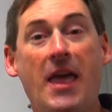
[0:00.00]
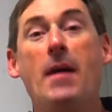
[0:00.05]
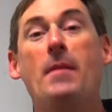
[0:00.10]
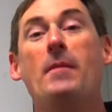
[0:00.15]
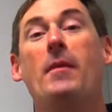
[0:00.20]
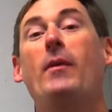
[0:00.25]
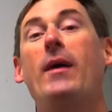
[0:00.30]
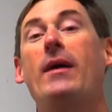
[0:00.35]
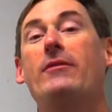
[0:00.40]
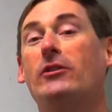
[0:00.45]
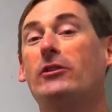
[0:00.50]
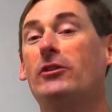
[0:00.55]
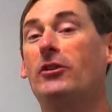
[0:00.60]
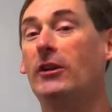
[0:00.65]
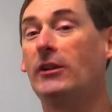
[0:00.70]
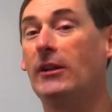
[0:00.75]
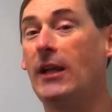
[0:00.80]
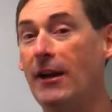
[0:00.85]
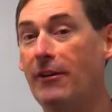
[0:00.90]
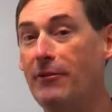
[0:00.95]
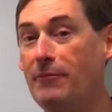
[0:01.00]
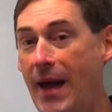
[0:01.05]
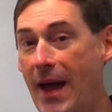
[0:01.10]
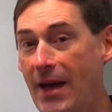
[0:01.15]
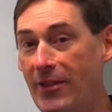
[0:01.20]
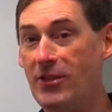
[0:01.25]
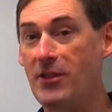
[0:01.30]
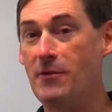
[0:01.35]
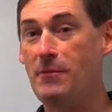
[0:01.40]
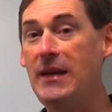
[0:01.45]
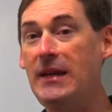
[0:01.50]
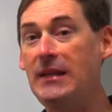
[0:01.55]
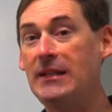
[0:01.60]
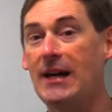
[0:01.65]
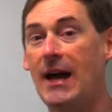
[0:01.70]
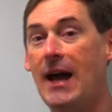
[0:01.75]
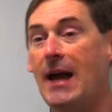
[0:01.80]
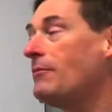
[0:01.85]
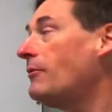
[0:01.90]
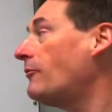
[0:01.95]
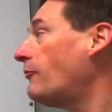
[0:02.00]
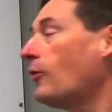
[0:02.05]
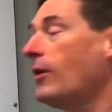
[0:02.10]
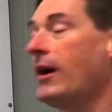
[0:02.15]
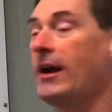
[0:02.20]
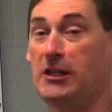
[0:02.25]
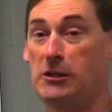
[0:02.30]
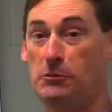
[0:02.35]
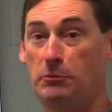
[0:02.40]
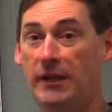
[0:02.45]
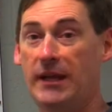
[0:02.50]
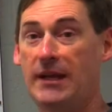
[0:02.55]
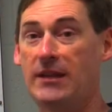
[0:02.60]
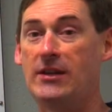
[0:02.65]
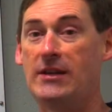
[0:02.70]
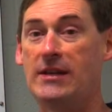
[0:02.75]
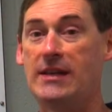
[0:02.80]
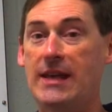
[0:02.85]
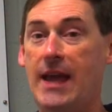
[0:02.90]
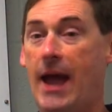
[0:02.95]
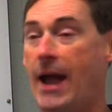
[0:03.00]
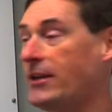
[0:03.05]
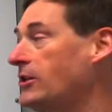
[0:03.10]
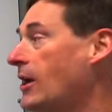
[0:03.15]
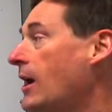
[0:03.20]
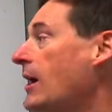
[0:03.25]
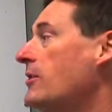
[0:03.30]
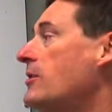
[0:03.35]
But we have to learn a lot of math in the meantime before I explain the dx.